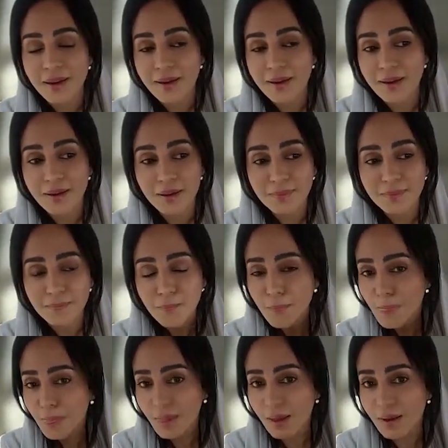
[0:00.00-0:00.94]

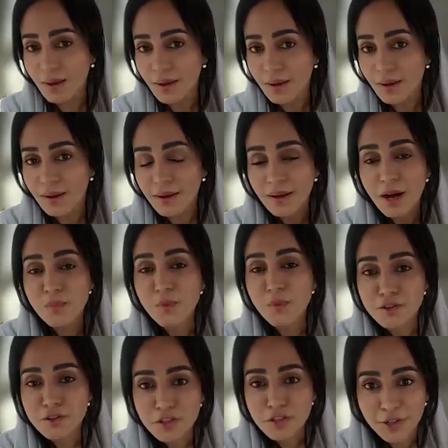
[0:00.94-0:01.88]

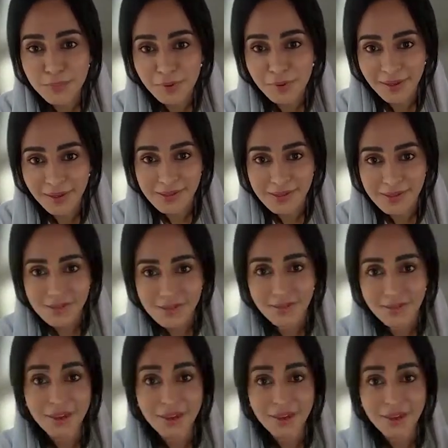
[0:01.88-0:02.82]
a moisture
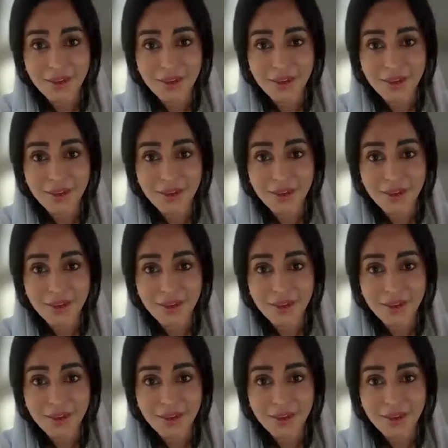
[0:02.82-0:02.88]
place.